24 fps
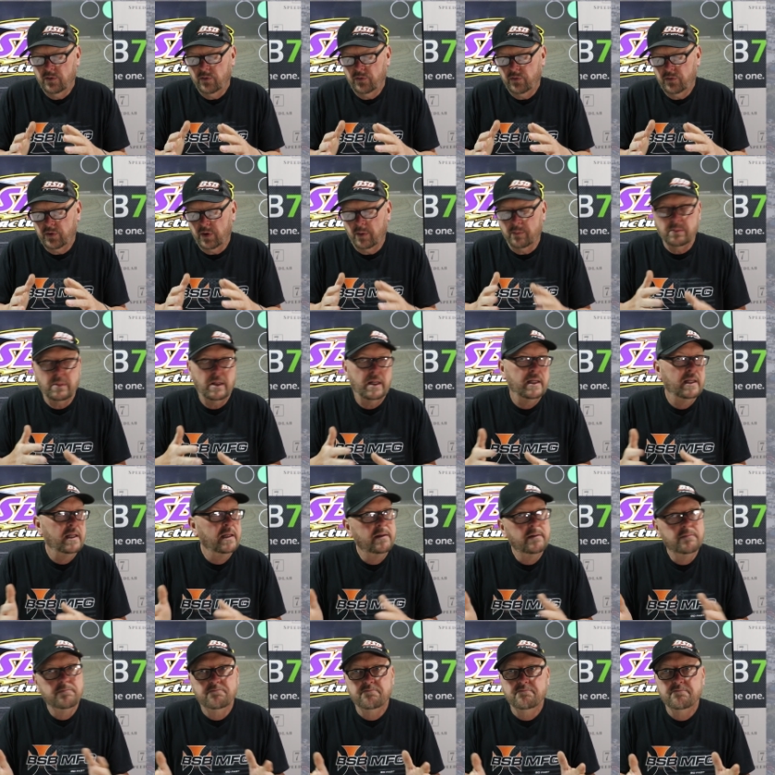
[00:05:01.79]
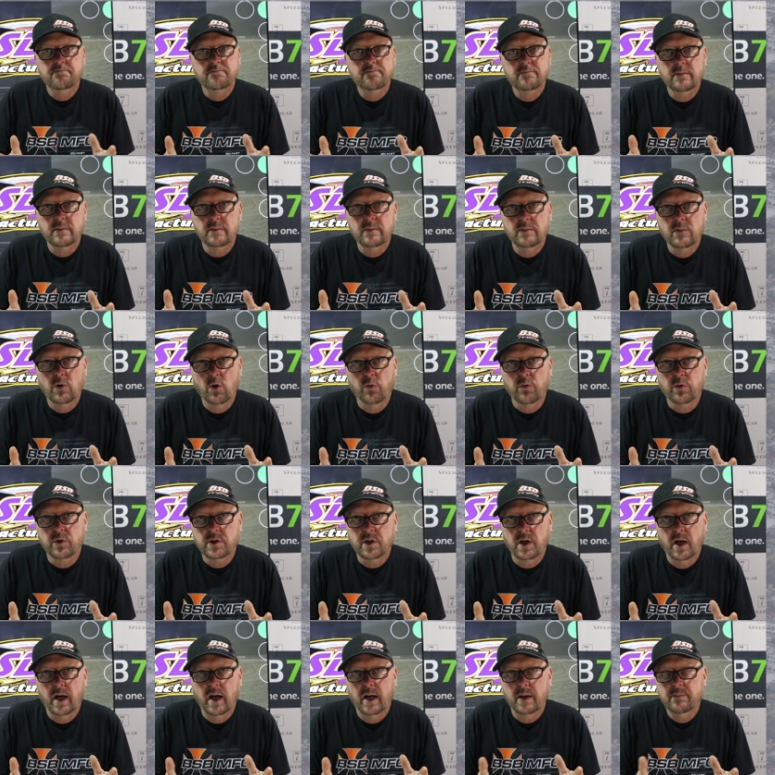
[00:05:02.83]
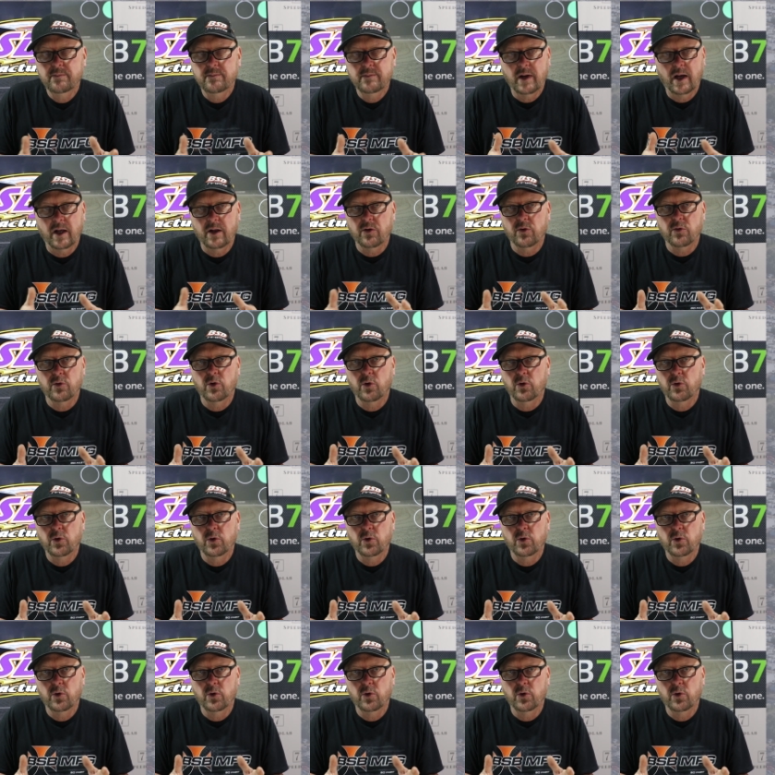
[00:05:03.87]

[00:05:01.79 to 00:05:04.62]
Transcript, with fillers: somebody over time, I don't know